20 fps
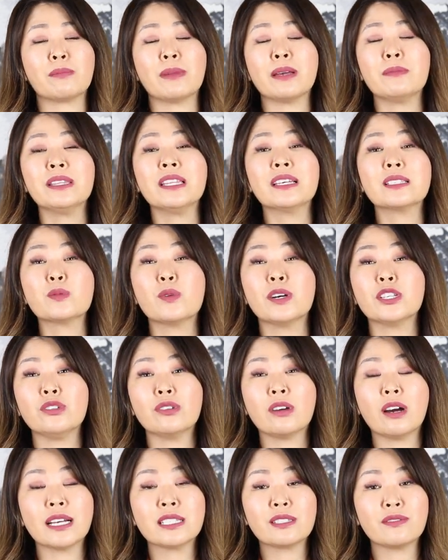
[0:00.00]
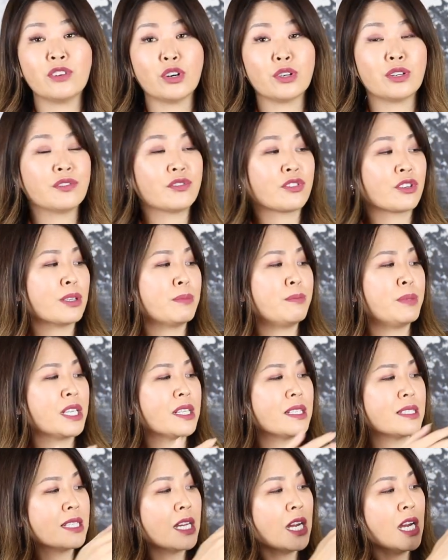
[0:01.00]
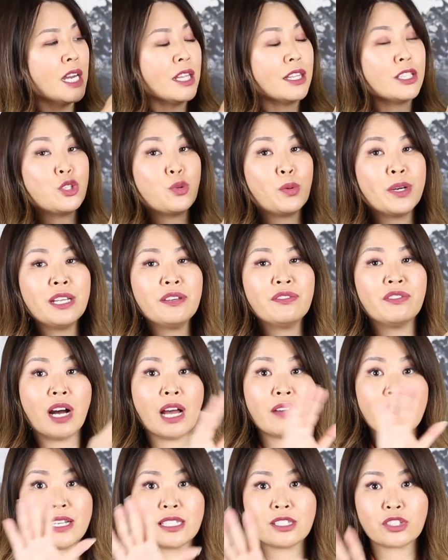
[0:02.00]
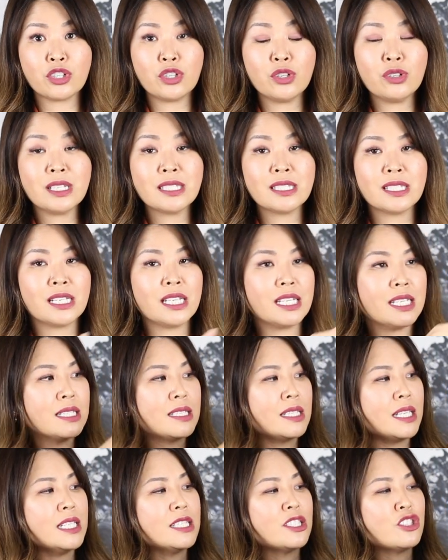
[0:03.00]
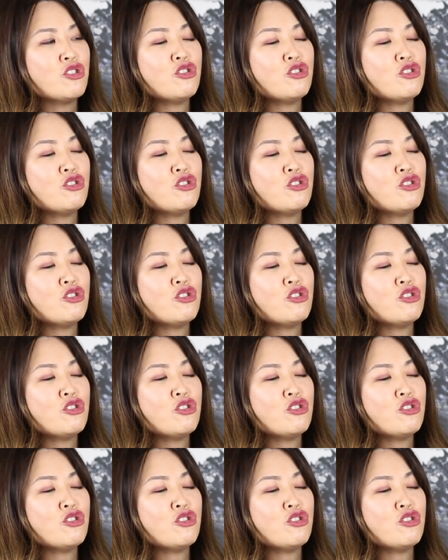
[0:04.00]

Maybe that's why you guys voted for it, because the 25, as cute as it is, it's